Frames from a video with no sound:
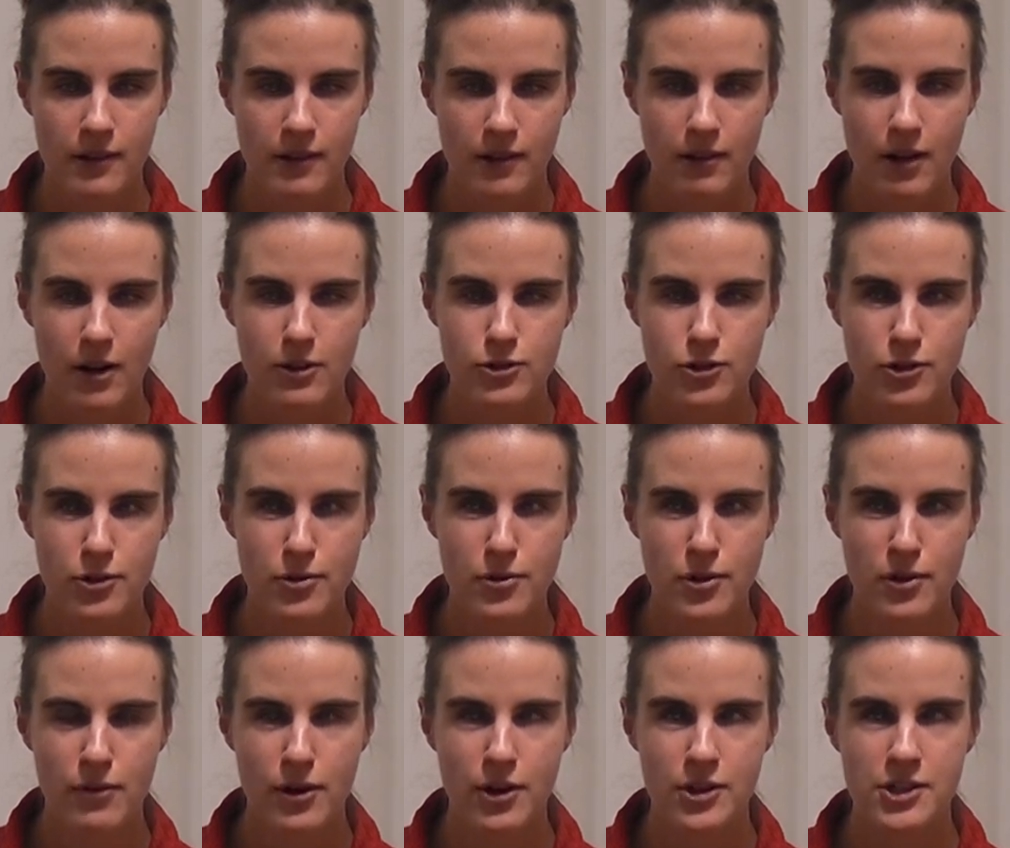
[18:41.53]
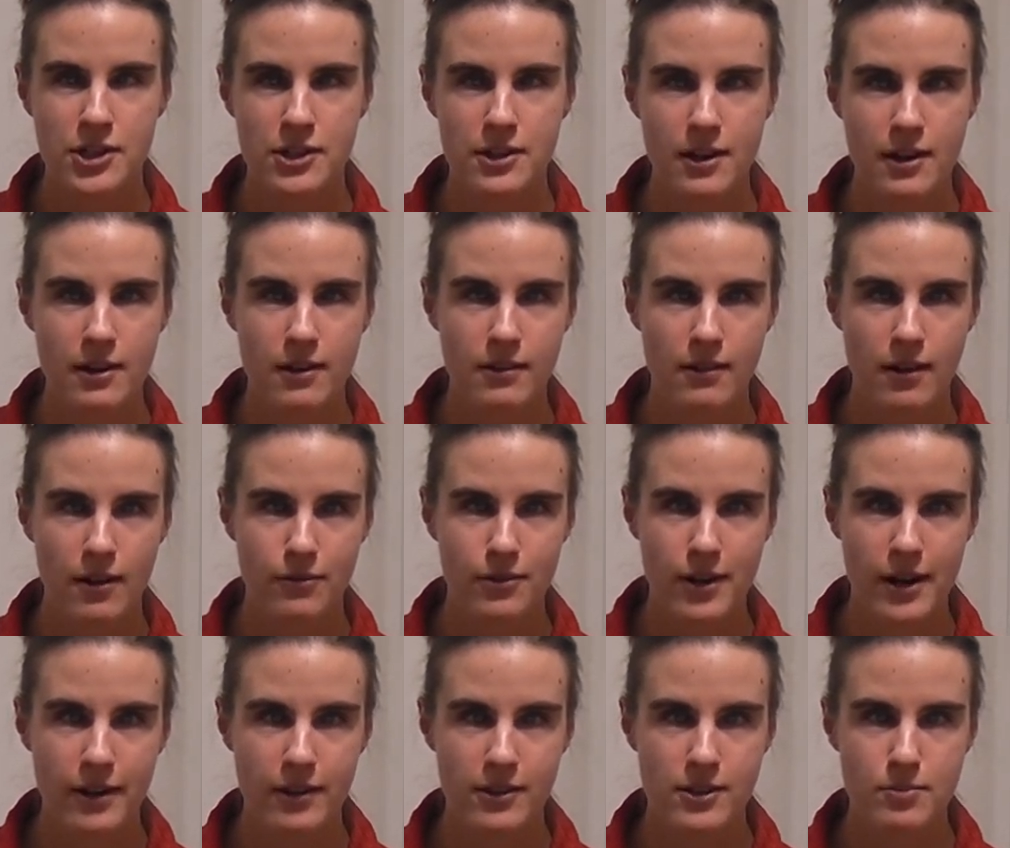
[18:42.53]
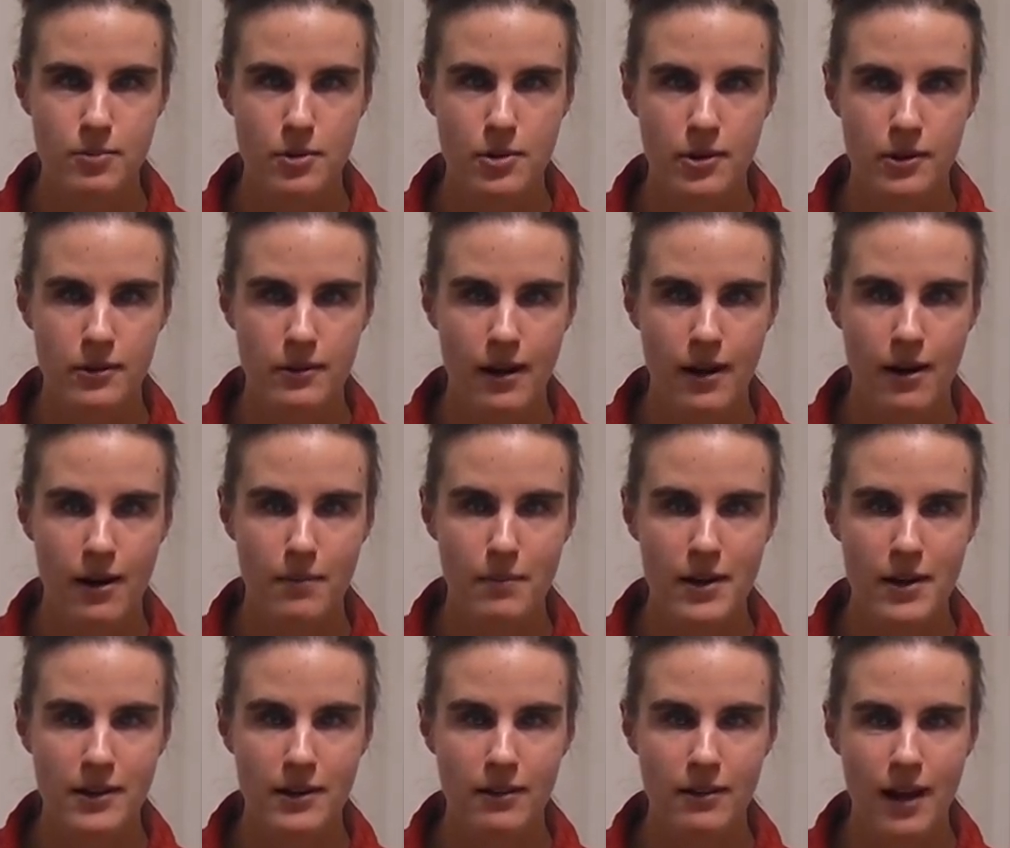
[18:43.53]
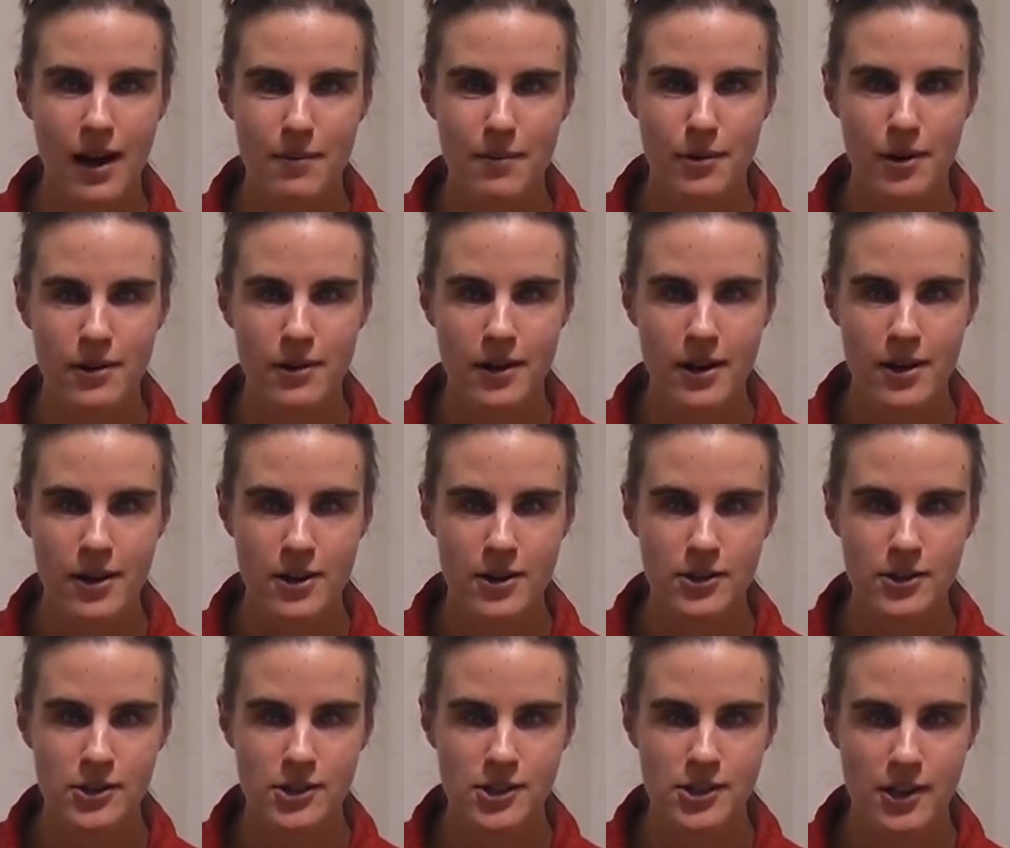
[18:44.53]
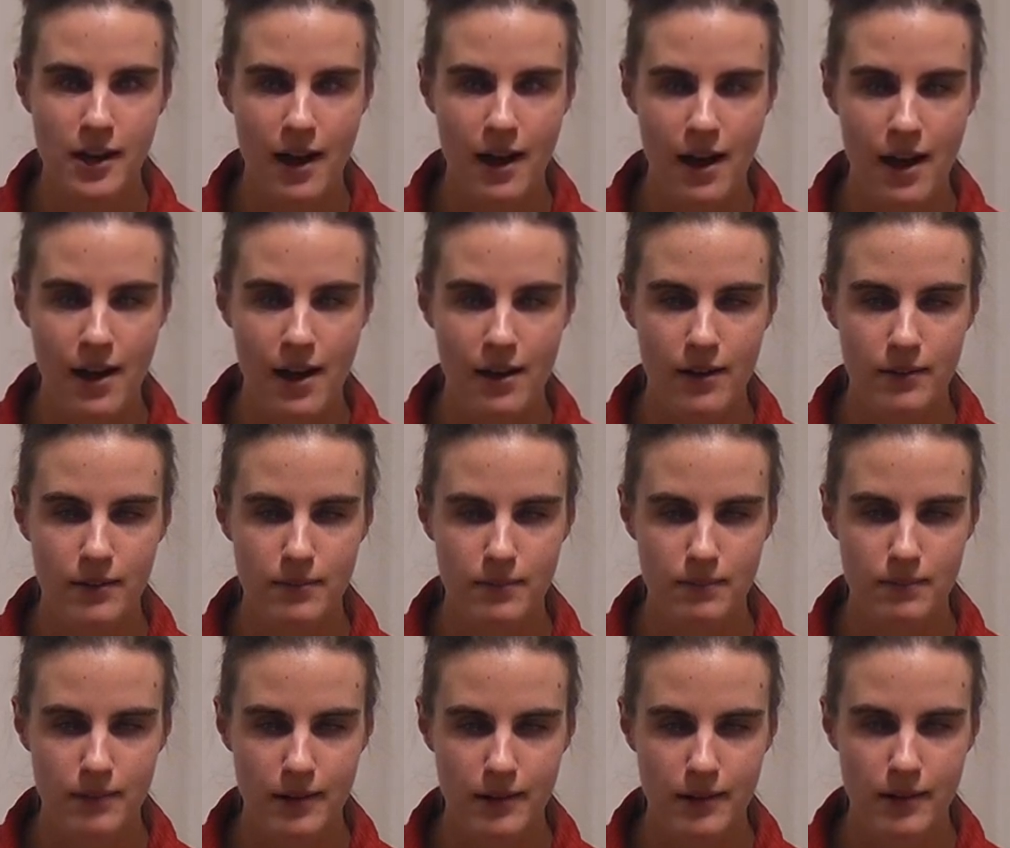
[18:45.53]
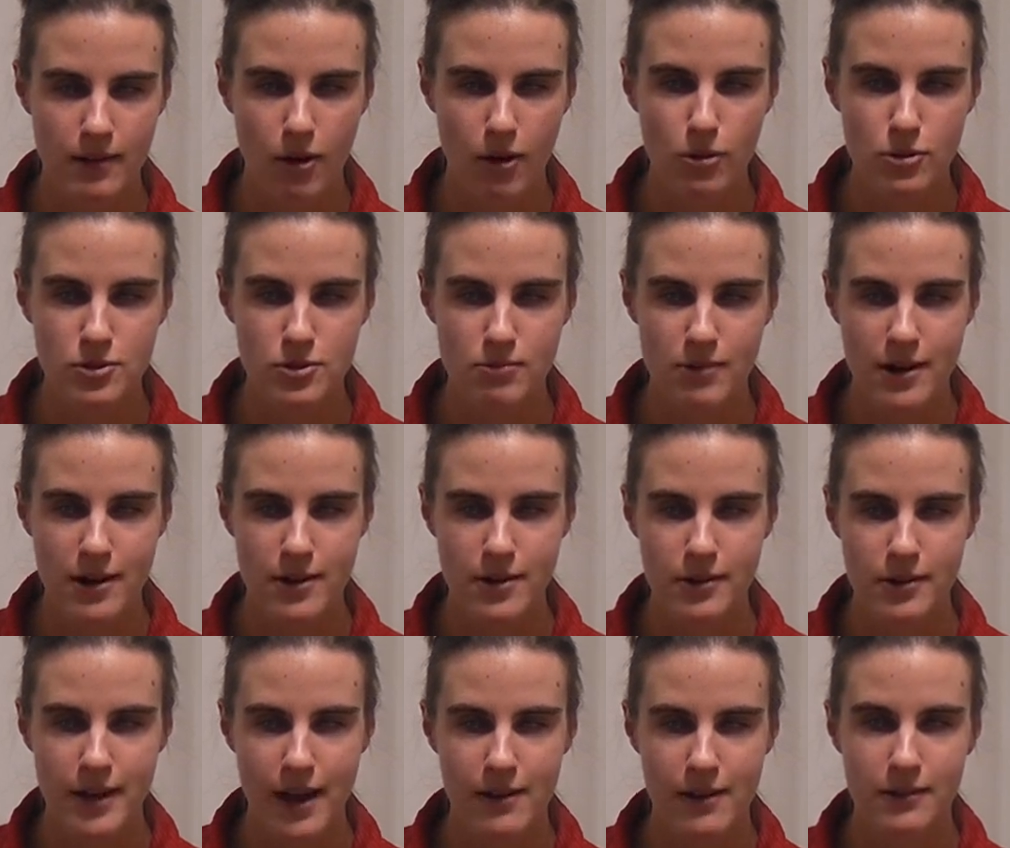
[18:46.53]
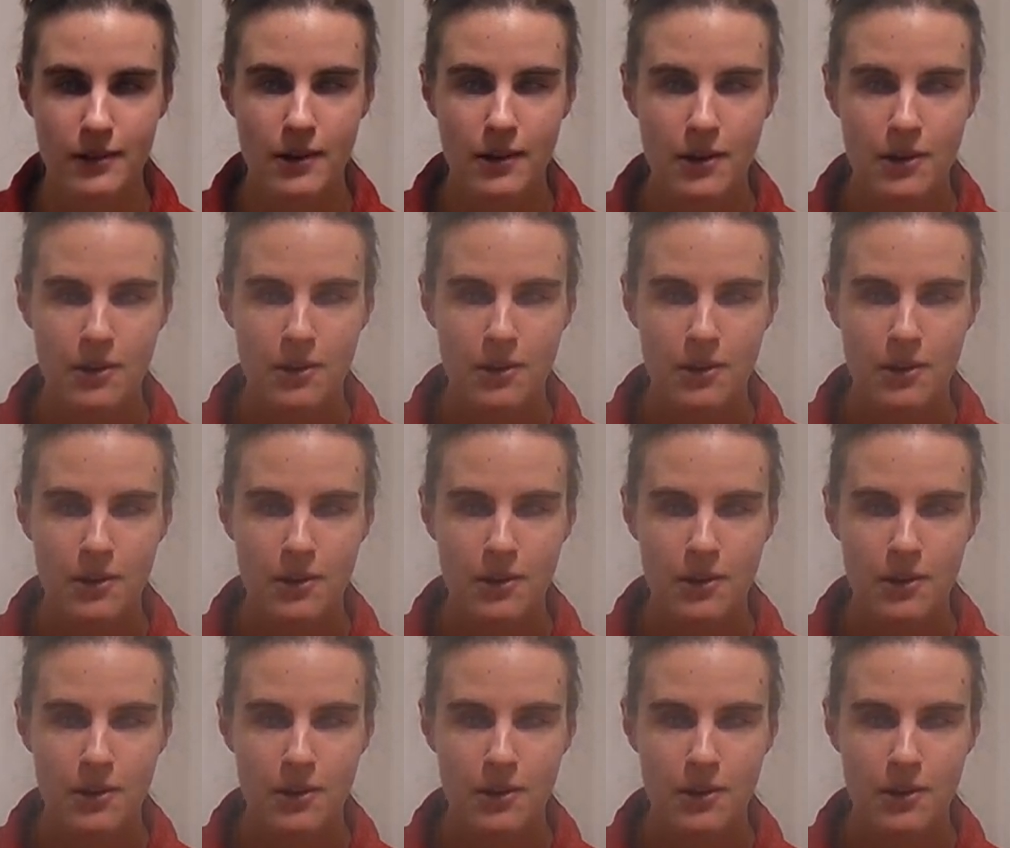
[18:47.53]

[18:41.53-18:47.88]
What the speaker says: larger University of Regensburg, there are many libraries and many halls where you can